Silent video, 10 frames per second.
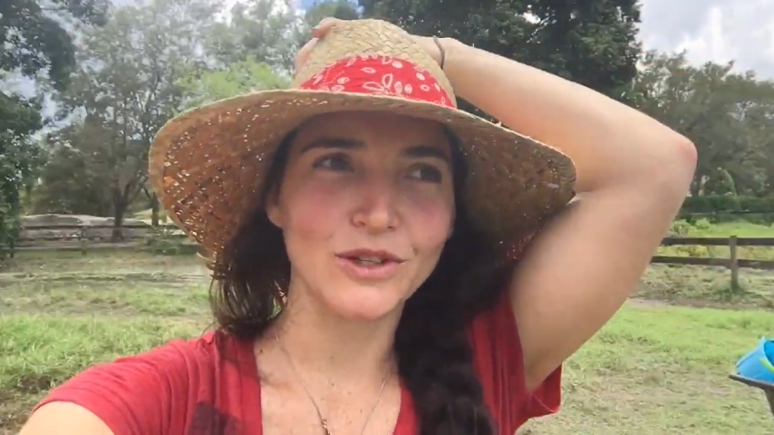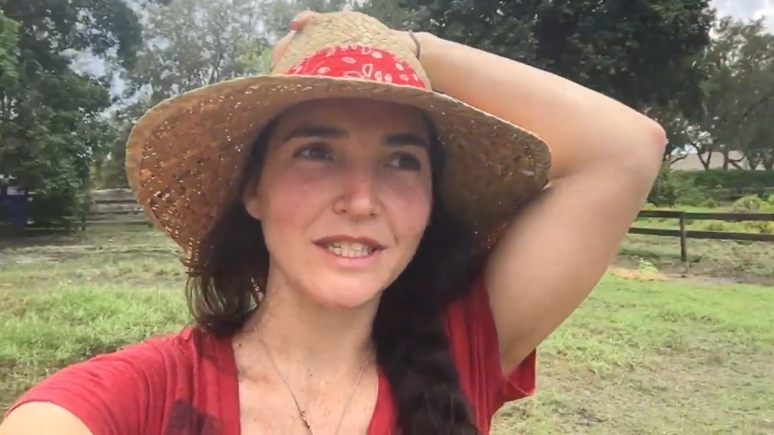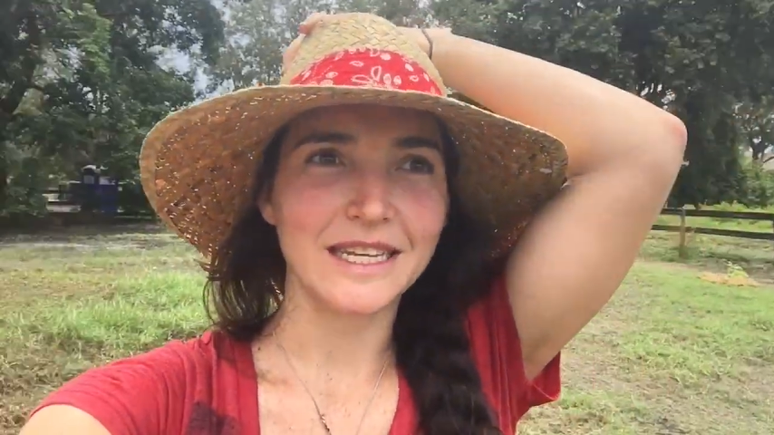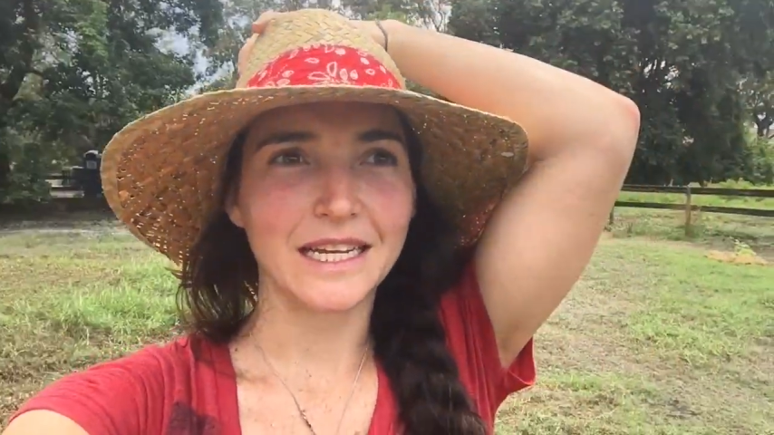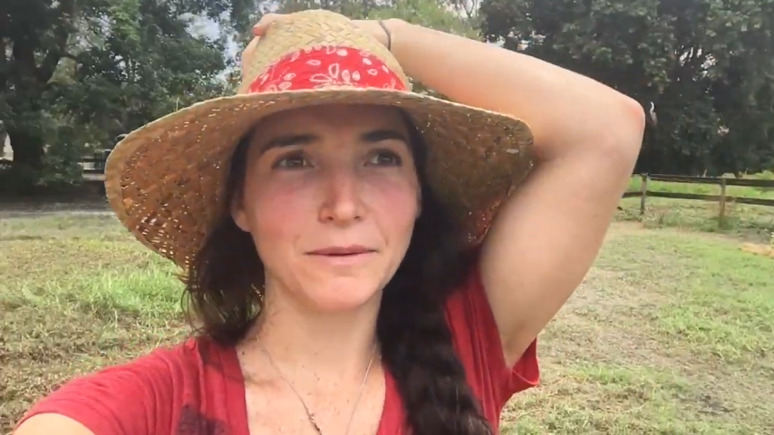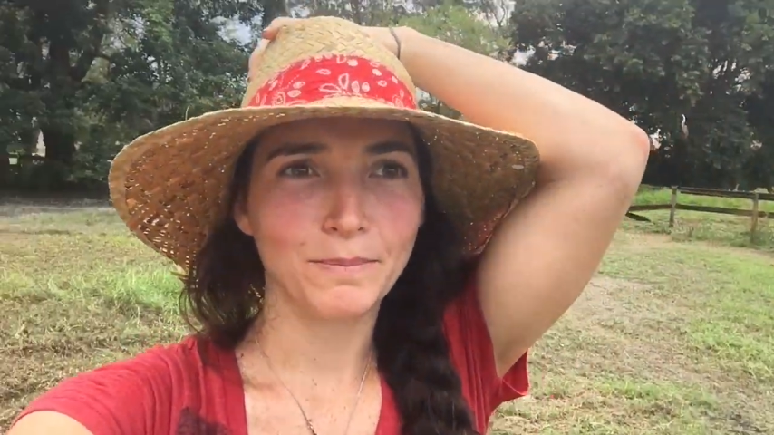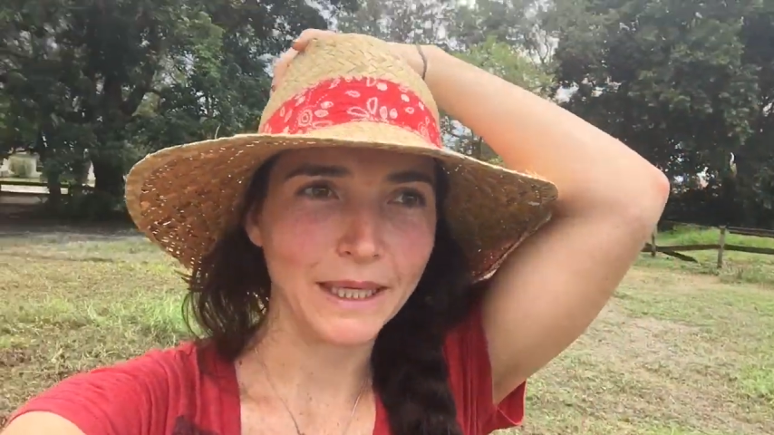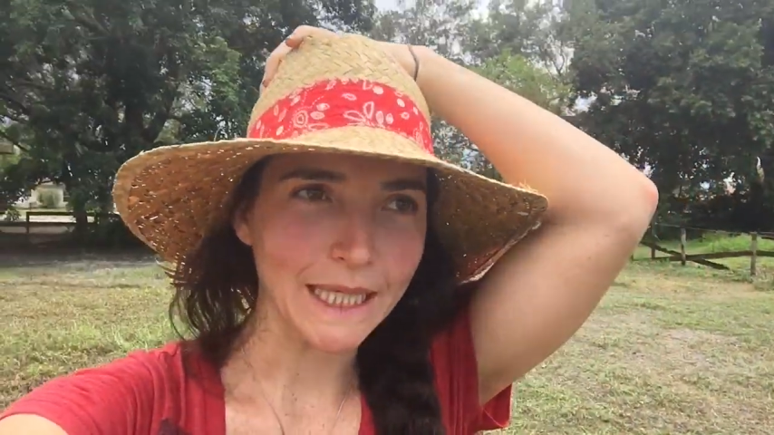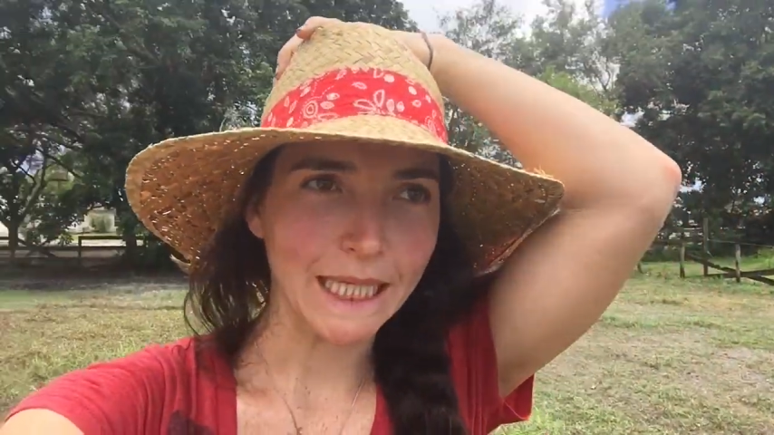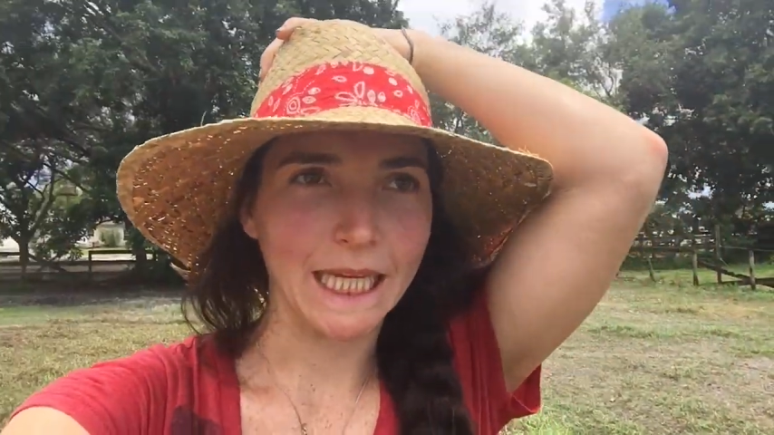
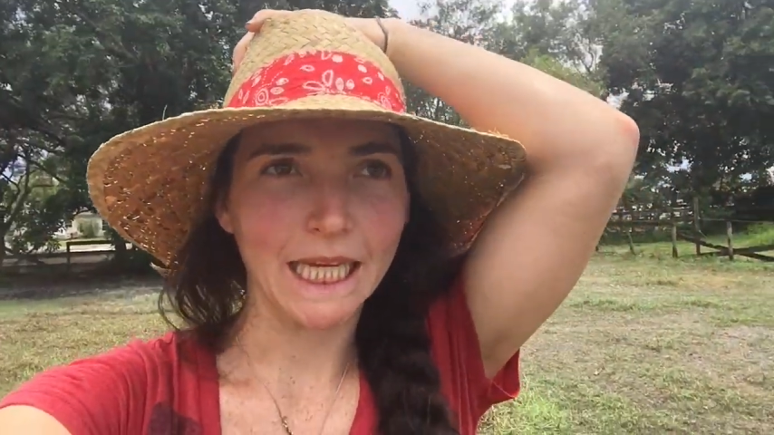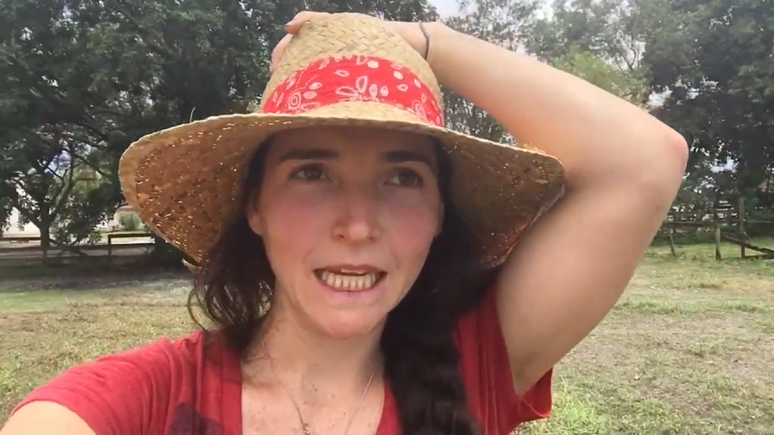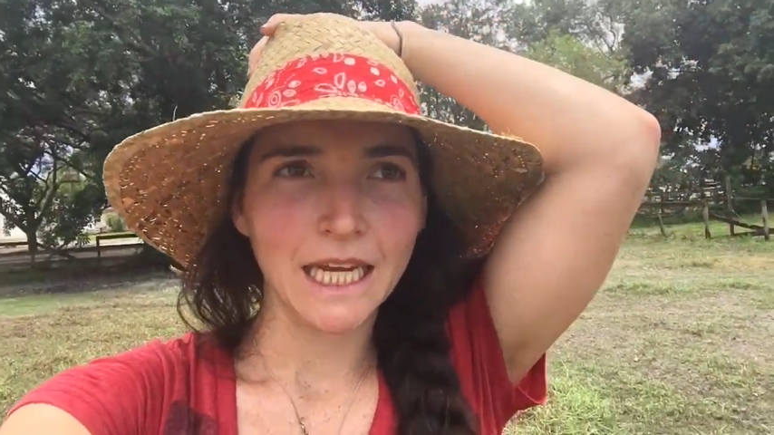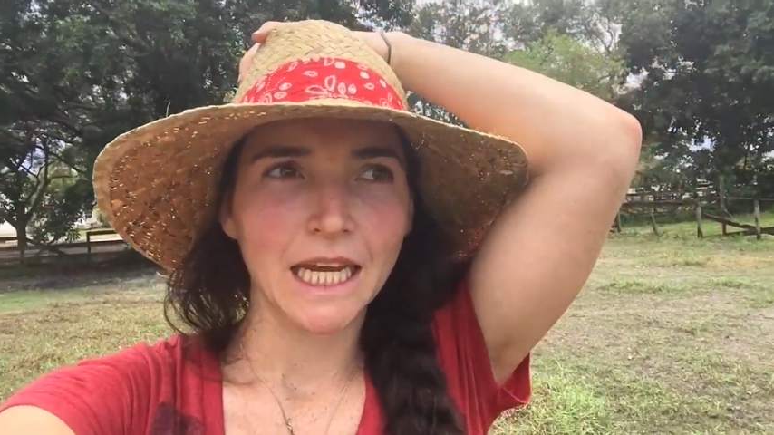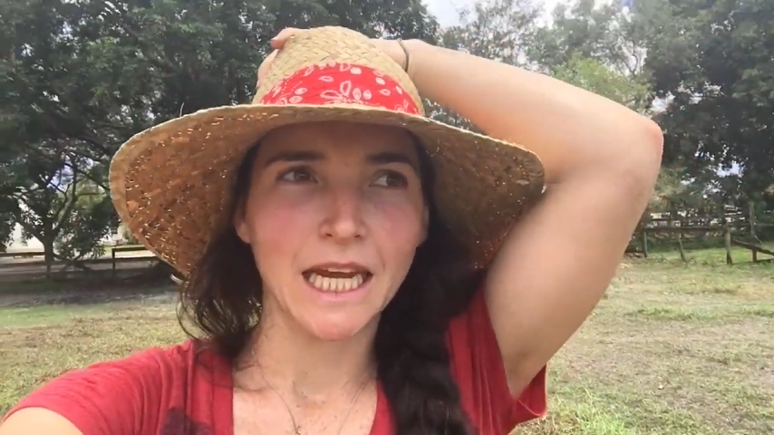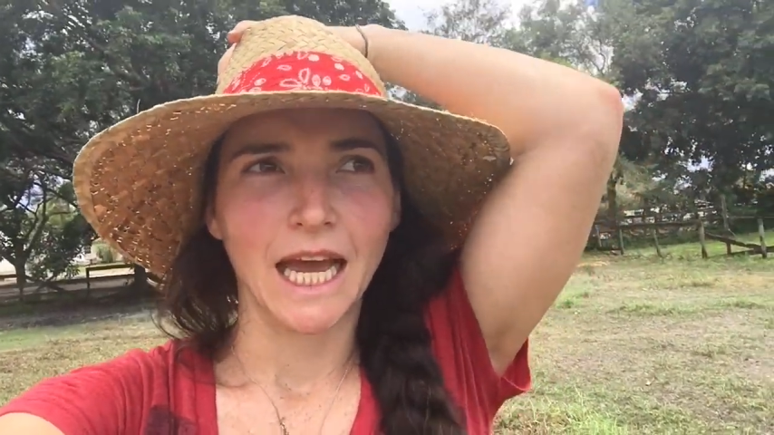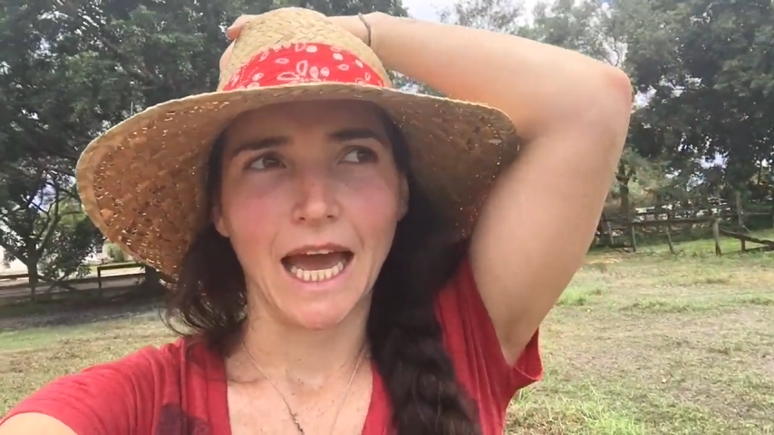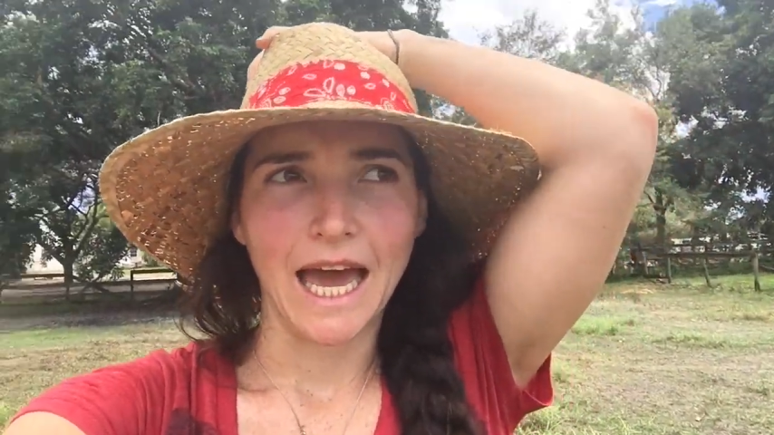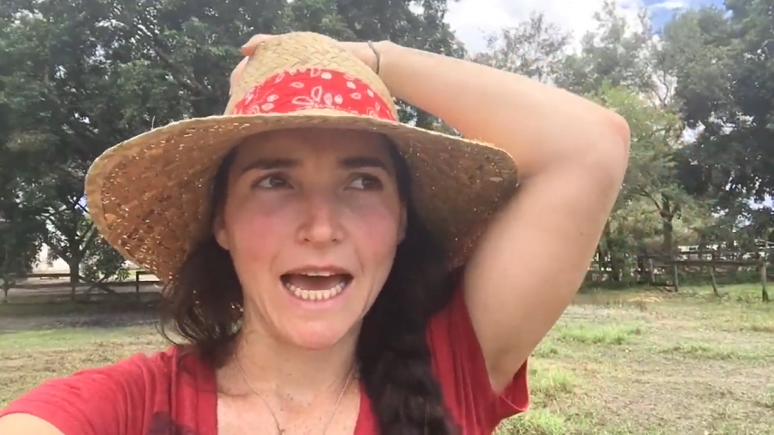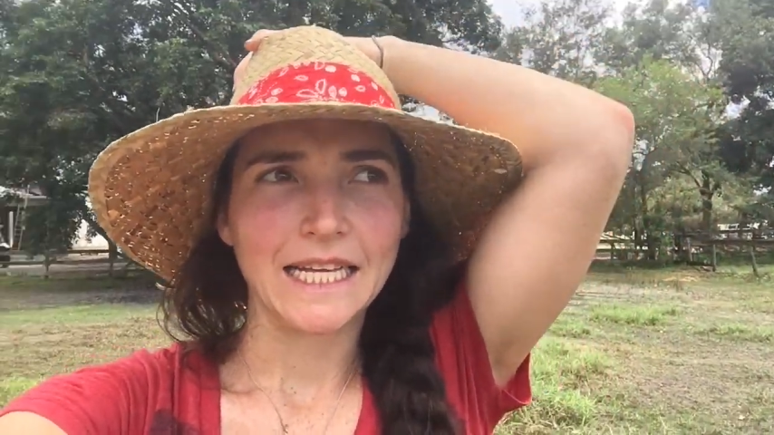sustainability
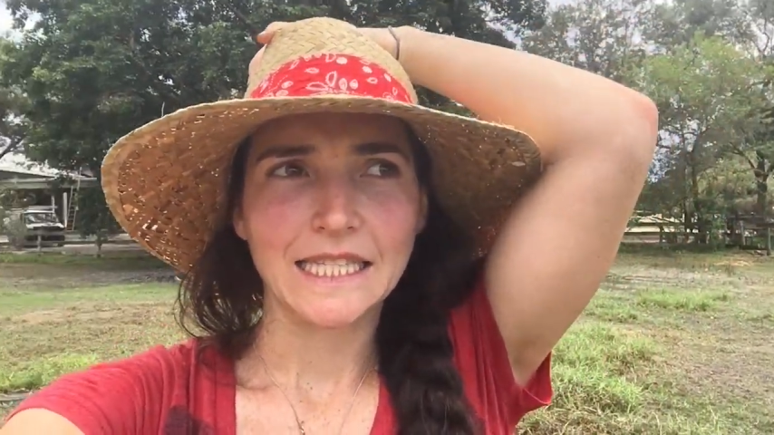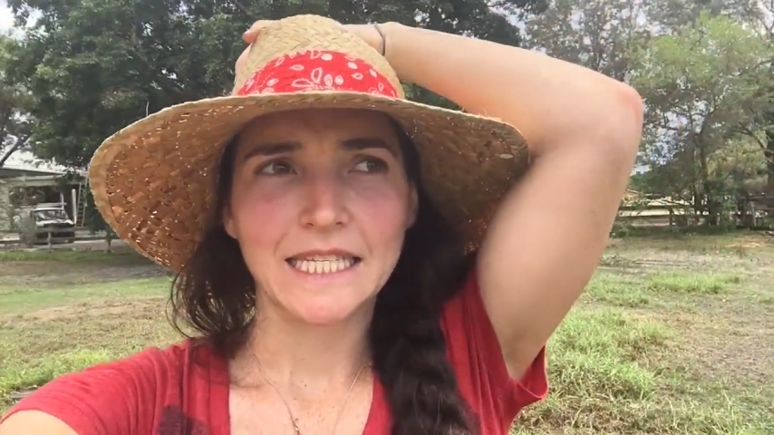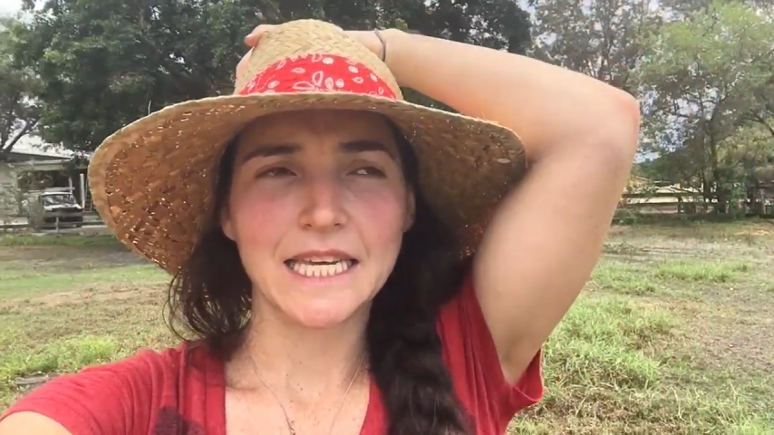at